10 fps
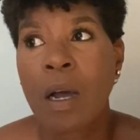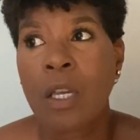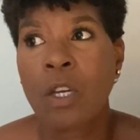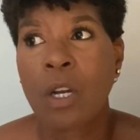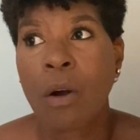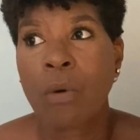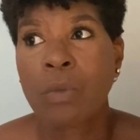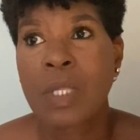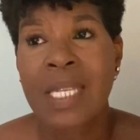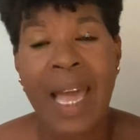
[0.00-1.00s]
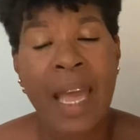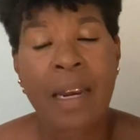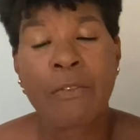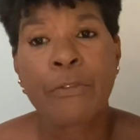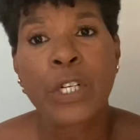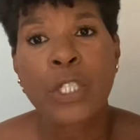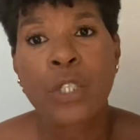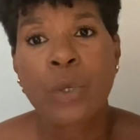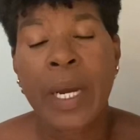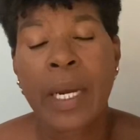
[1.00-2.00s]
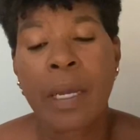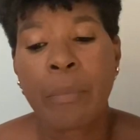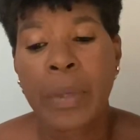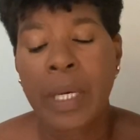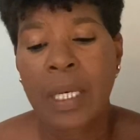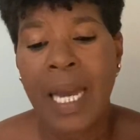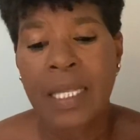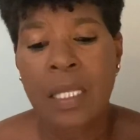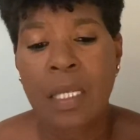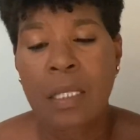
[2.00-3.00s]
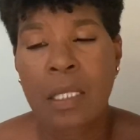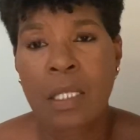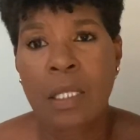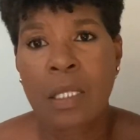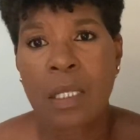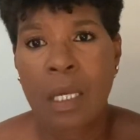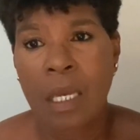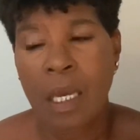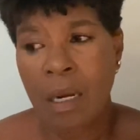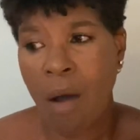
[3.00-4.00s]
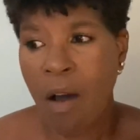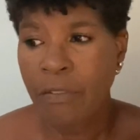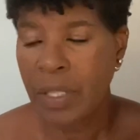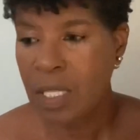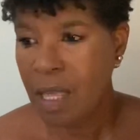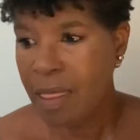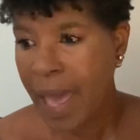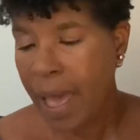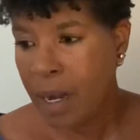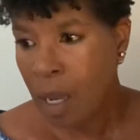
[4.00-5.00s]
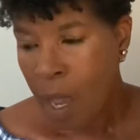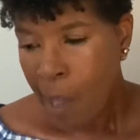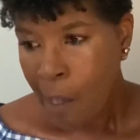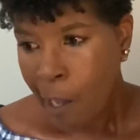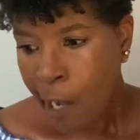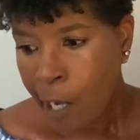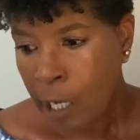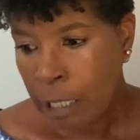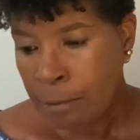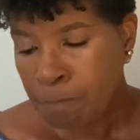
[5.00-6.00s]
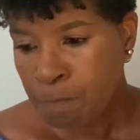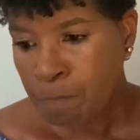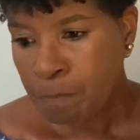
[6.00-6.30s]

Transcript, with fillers: you know, sad and frustrating, but not to, to, to get off into that. Um,